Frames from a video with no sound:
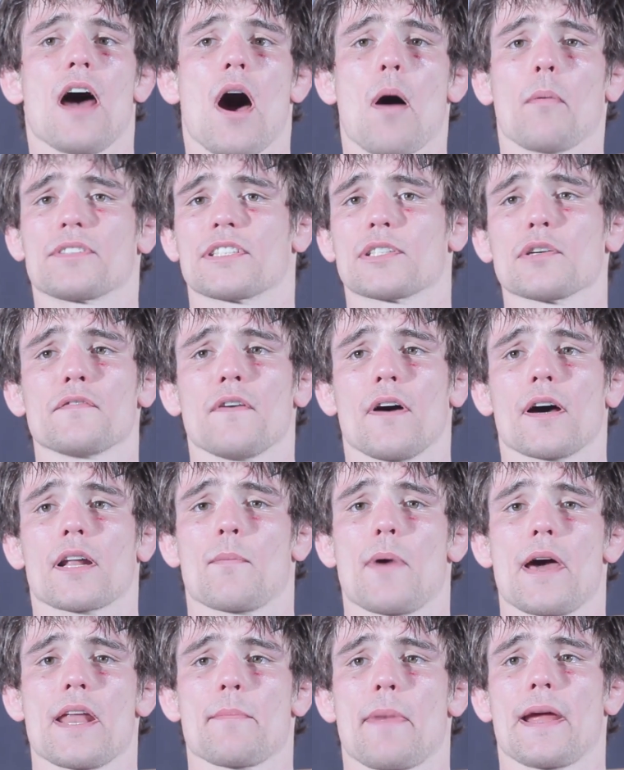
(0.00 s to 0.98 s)
I would still find
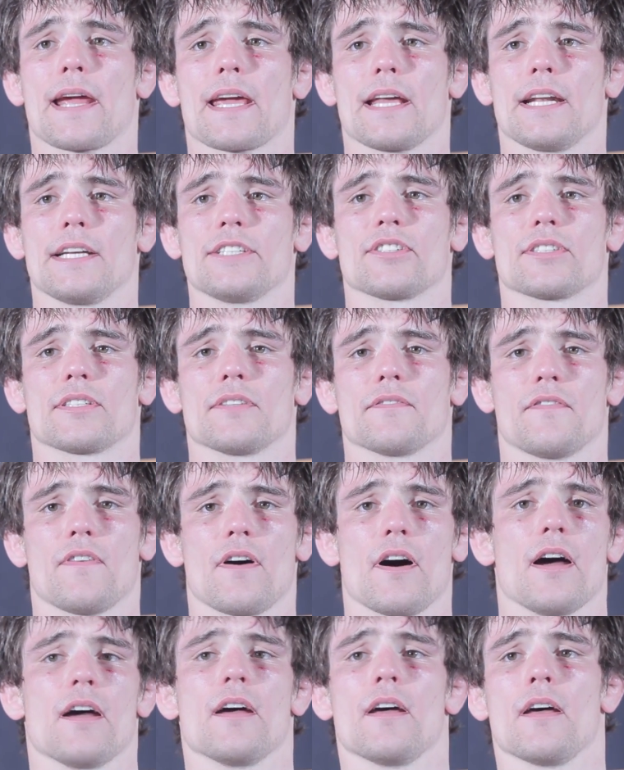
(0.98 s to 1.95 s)
a way to make it an interesting
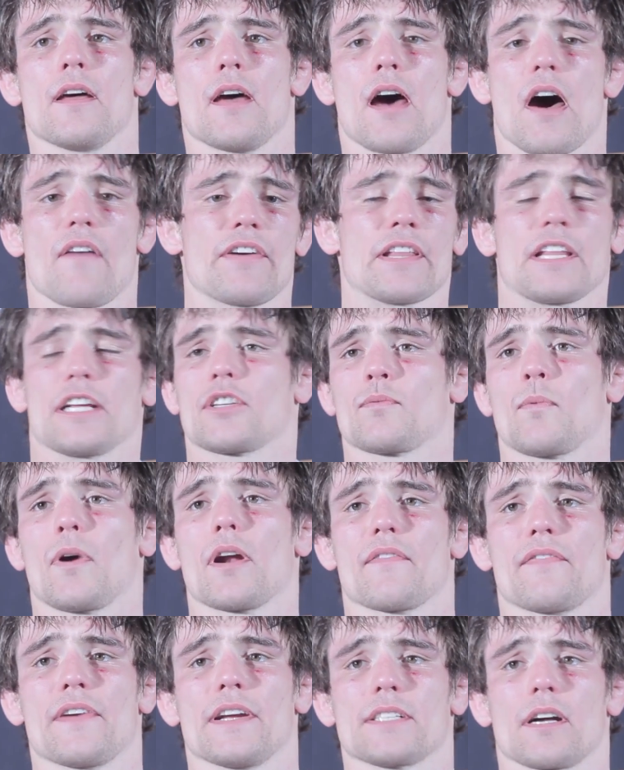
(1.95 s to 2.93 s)
fight. I think that's
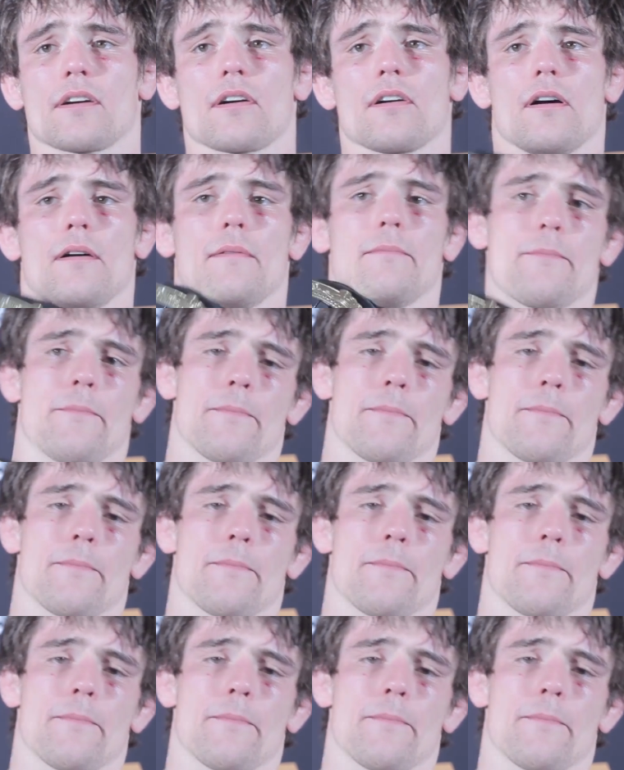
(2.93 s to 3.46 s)
one of the things I got.